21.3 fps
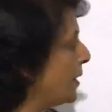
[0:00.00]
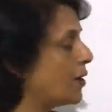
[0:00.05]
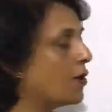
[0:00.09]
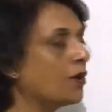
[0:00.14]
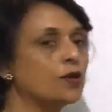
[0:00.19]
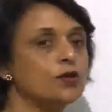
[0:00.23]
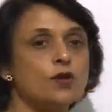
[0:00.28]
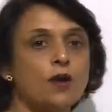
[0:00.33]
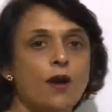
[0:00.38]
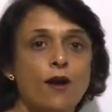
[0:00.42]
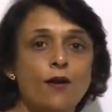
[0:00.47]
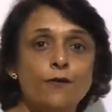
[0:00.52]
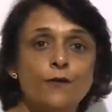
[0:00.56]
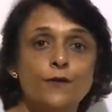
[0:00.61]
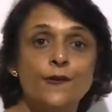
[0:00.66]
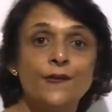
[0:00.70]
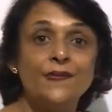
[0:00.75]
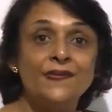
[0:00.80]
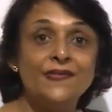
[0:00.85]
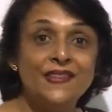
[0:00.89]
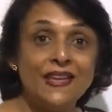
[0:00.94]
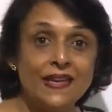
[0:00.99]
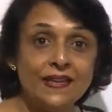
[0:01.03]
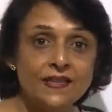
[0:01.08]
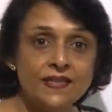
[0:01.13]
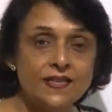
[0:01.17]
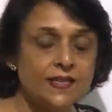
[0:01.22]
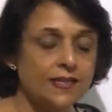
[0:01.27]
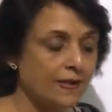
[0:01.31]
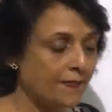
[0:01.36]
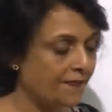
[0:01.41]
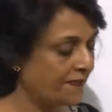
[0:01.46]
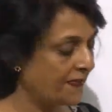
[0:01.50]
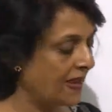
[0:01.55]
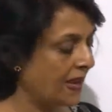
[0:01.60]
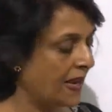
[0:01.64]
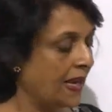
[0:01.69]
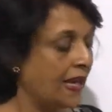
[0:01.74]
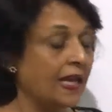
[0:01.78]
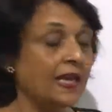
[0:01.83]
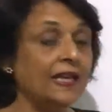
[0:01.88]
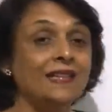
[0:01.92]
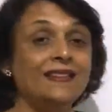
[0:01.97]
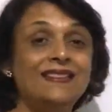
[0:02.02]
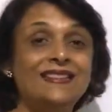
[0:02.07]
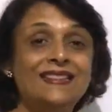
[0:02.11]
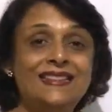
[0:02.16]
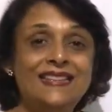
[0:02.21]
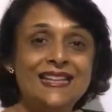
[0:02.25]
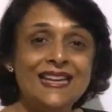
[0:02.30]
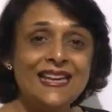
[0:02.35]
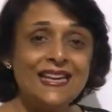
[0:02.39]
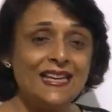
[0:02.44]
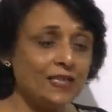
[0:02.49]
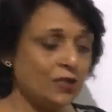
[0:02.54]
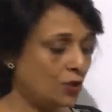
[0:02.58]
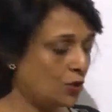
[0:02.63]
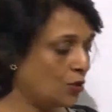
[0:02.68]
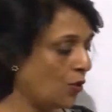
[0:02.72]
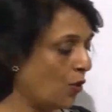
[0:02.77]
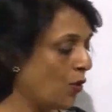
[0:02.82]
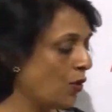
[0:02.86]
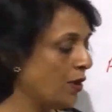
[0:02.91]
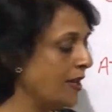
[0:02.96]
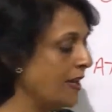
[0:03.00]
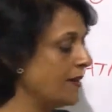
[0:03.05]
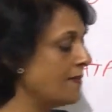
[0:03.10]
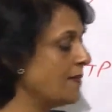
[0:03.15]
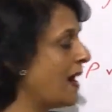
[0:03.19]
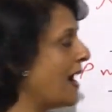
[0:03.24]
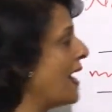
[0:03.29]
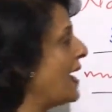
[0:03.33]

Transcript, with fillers: because of this. These sodium